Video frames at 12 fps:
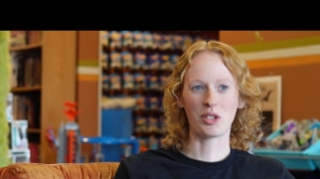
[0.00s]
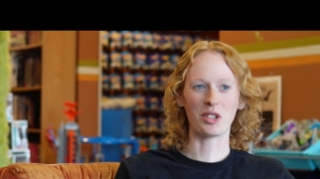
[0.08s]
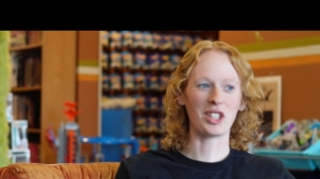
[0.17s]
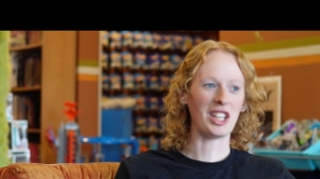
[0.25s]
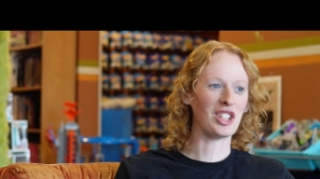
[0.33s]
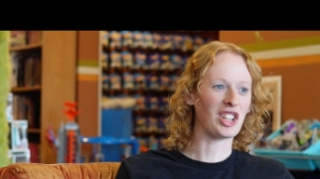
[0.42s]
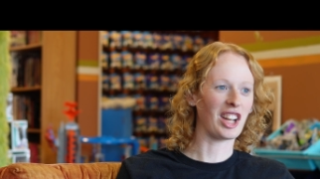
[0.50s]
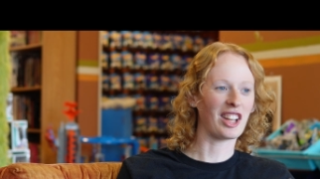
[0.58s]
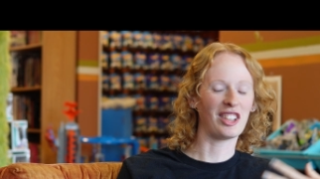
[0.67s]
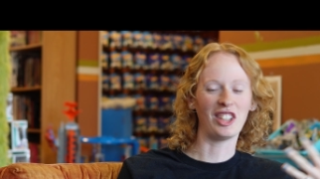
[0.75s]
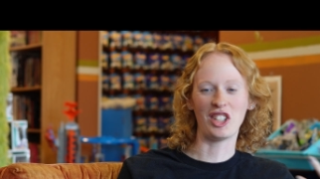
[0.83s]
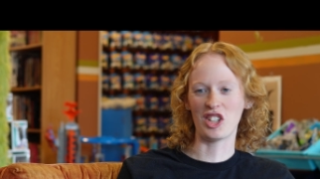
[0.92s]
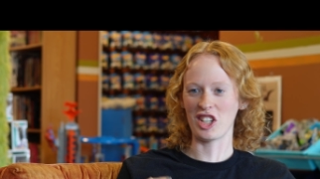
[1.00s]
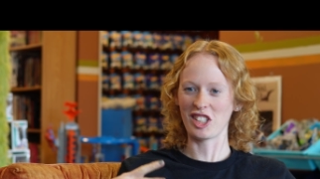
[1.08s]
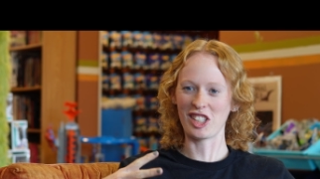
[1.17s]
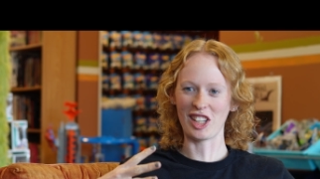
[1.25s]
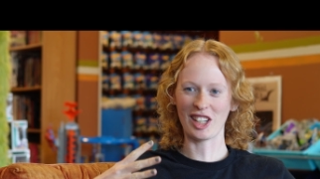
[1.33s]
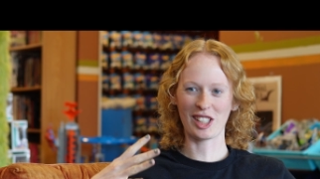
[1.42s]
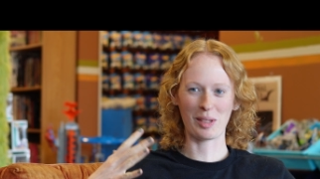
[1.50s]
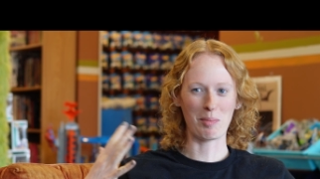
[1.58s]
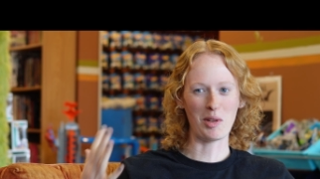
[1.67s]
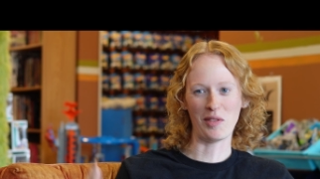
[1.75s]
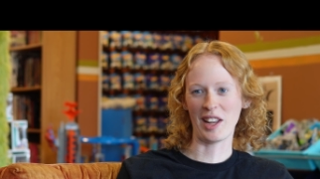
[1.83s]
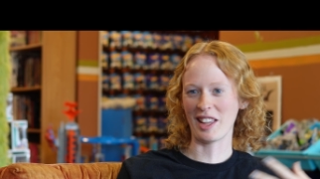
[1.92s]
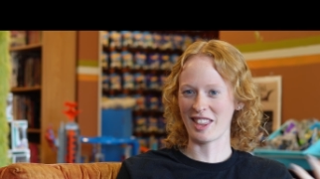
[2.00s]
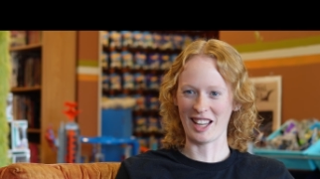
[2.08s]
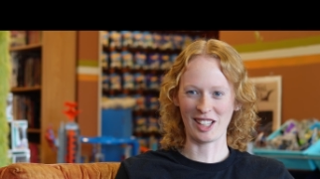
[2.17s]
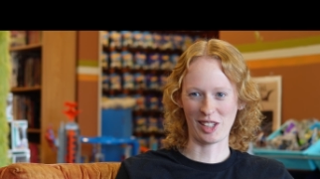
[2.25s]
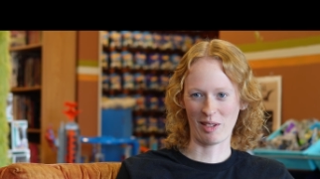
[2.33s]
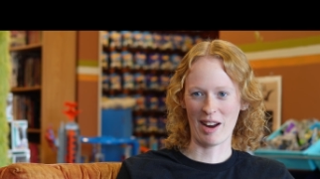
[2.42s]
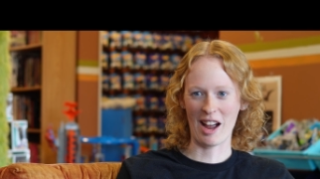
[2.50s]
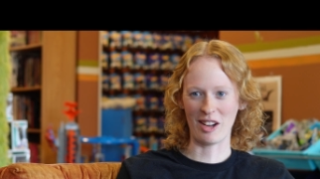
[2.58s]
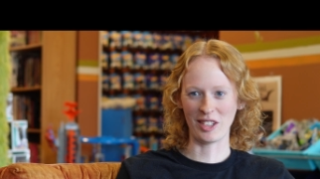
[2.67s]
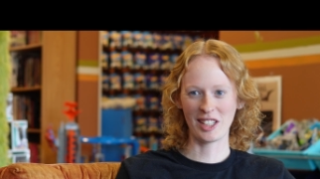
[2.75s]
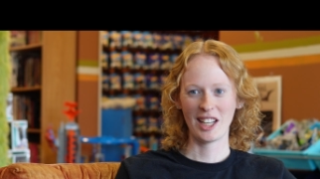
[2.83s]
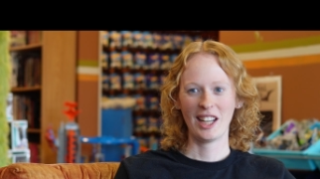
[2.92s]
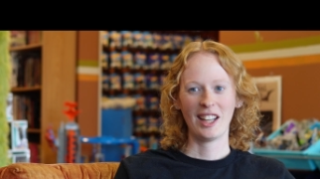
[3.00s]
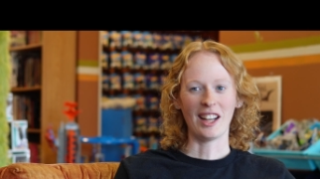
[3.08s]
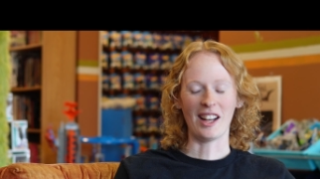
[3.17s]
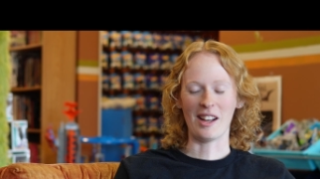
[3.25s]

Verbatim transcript: strategic logistics, moving things around.